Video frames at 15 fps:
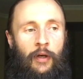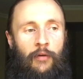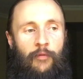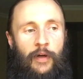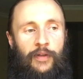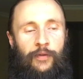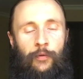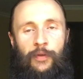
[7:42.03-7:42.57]

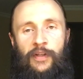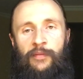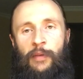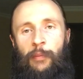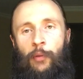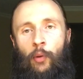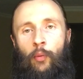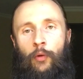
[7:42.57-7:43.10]
right? So these
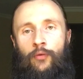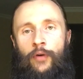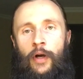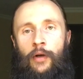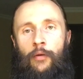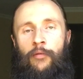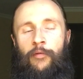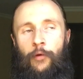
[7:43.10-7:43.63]
people will try
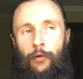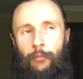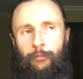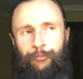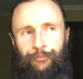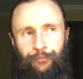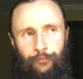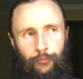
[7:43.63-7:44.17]
to avert.
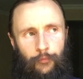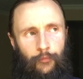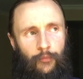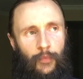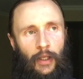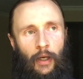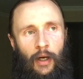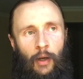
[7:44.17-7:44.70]

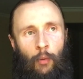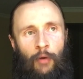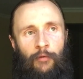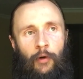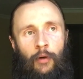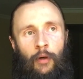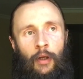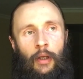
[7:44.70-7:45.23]

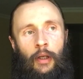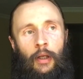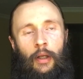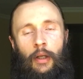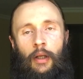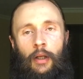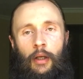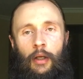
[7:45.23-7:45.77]
However,
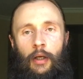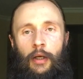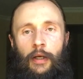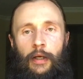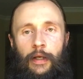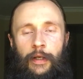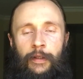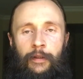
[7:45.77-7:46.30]

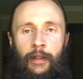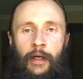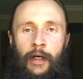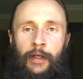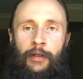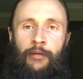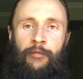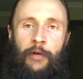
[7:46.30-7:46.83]
in
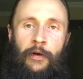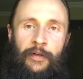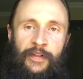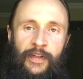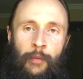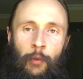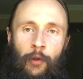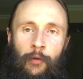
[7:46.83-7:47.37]
line and very
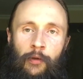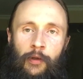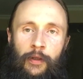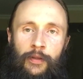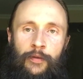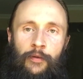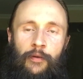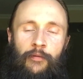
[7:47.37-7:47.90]
similarly
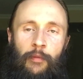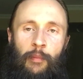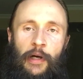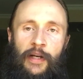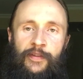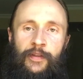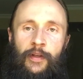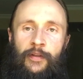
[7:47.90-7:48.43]
to the
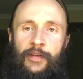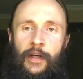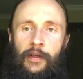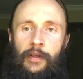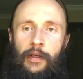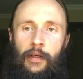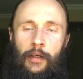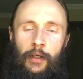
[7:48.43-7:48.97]
Vipassana
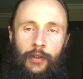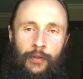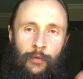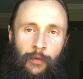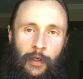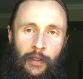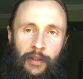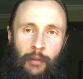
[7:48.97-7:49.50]
technique, to
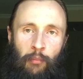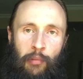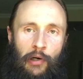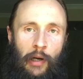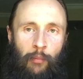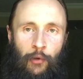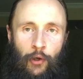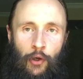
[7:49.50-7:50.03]
get the
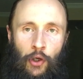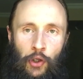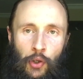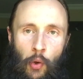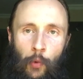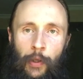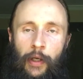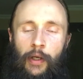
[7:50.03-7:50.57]
proper
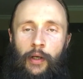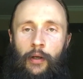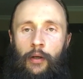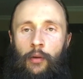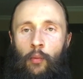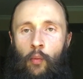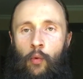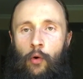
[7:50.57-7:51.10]
yogic
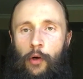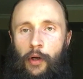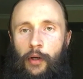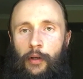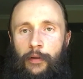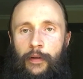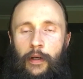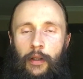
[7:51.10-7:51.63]
work
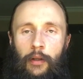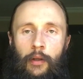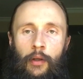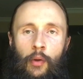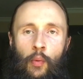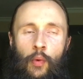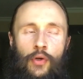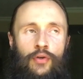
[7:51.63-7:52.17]
done,
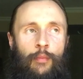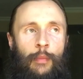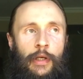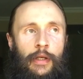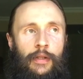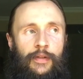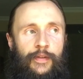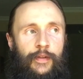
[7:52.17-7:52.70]
which
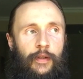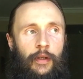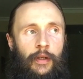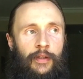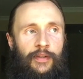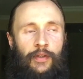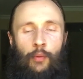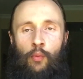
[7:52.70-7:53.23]
means
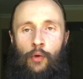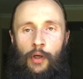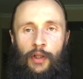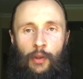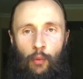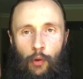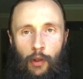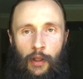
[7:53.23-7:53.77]
it's the work
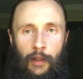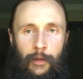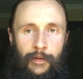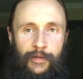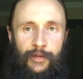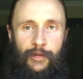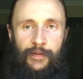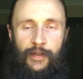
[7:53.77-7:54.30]
that will
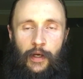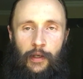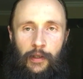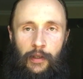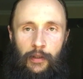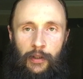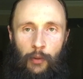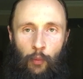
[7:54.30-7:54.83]
cleanse the
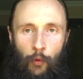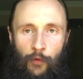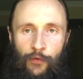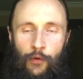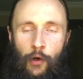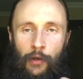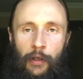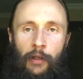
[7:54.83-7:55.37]
psyche, that will
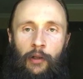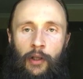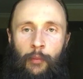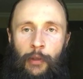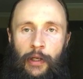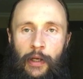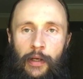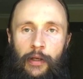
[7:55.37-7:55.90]
start
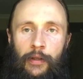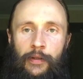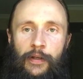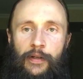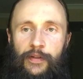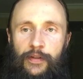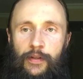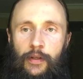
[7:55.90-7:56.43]
eliminating
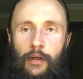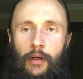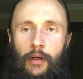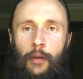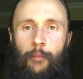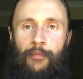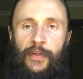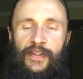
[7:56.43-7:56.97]
these
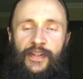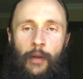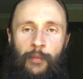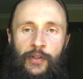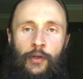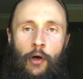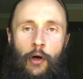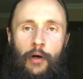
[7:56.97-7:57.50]

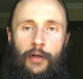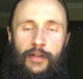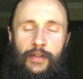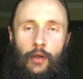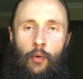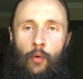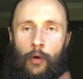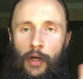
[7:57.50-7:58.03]
samskaras
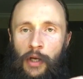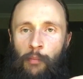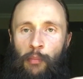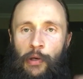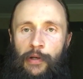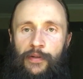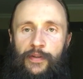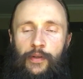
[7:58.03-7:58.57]
or
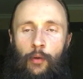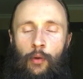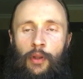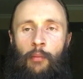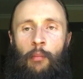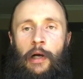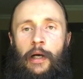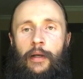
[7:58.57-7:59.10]
imprints on the
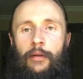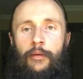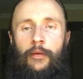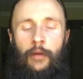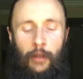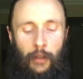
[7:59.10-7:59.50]
mind,